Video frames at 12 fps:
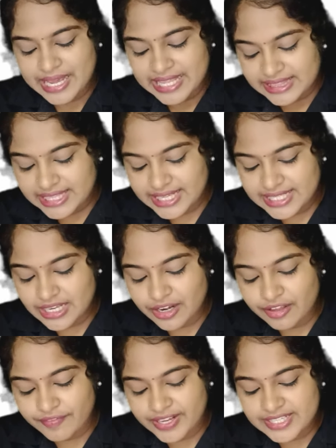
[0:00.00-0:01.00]
These
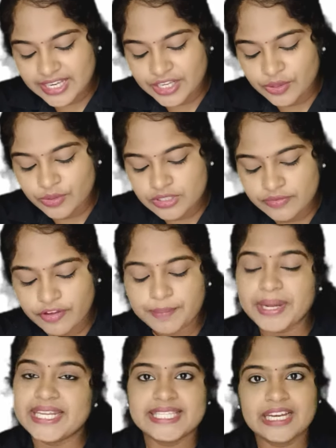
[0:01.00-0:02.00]
pteridophytes are used for
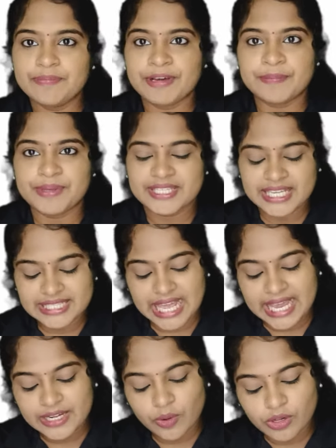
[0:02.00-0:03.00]
medicinal purposes
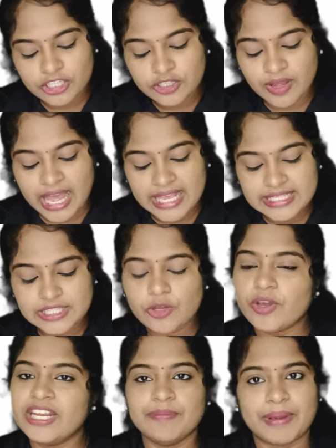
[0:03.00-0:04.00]
and also as
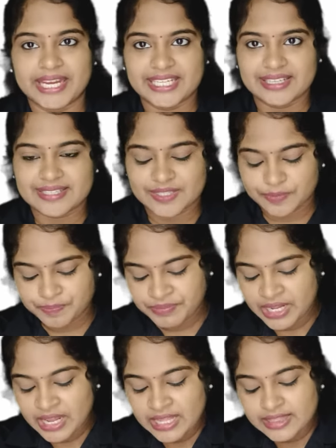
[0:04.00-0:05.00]
soil binders.
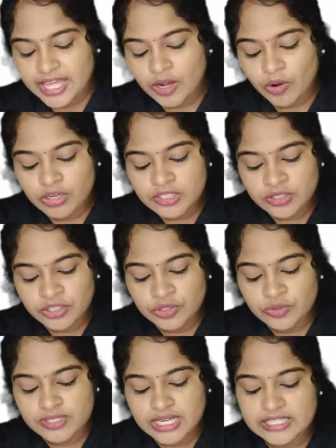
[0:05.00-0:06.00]
They are also
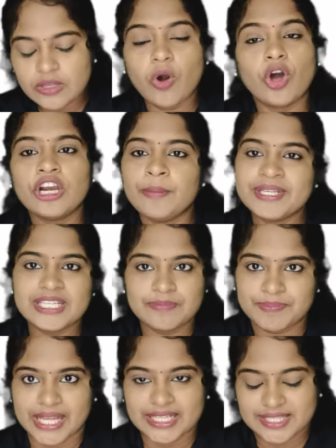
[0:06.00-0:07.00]
used as ornamental
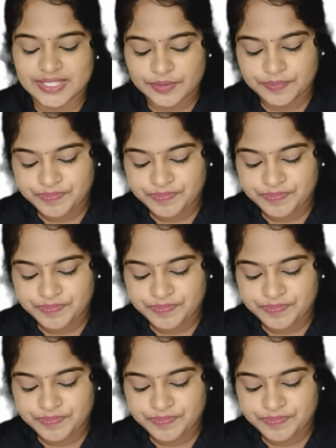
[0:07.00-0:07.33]
plants.